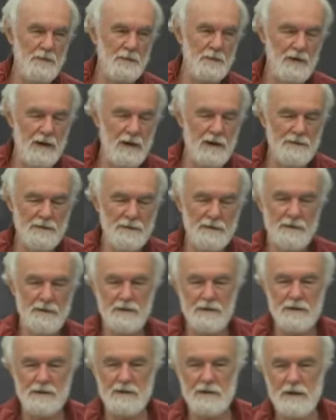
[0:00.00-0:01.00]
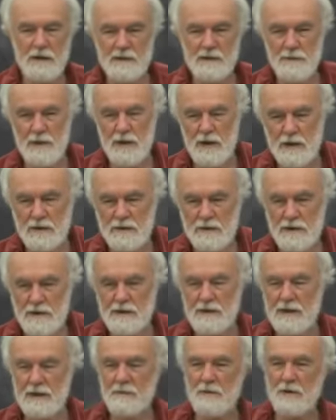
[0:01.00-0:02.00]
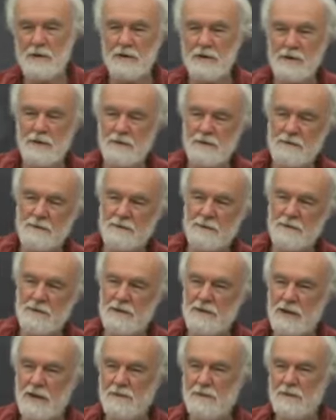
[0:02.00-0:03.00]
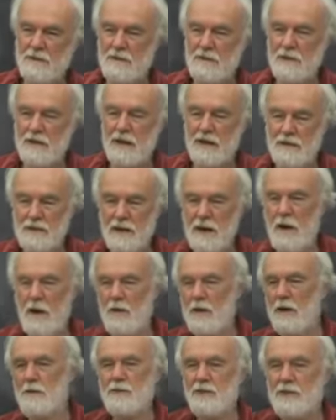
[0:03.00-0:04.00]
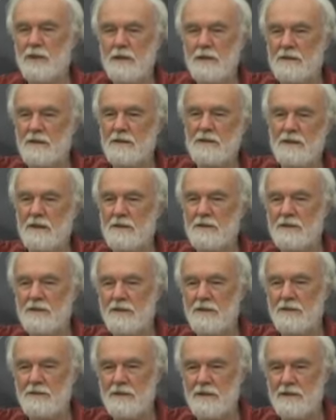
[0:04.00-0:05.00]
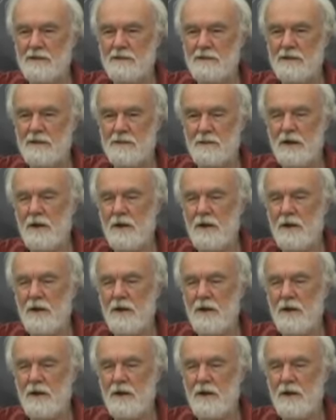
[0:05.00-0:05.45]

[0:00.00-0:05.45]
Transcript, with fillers: People love to criticize Marx, and they take one of these statements and kind of say, oh, he predicted so and so and so and so.